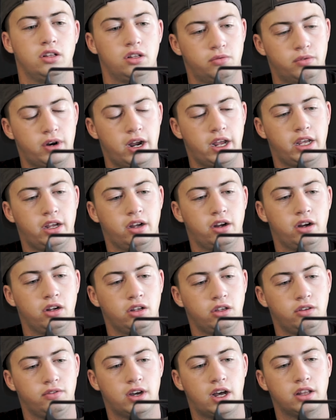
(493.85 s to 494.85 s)
Right here,
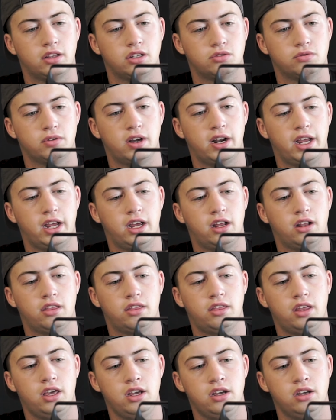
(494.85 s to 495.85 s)
you've got this red hand
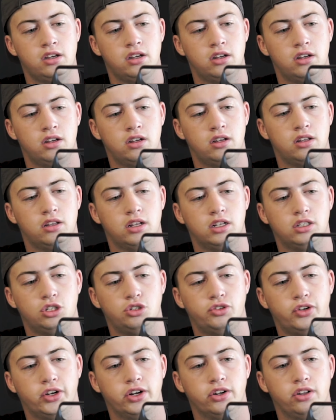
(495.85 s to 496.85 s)
thing. That's a
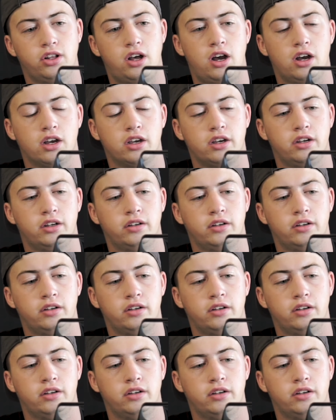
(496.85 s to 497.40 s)
trigger lock.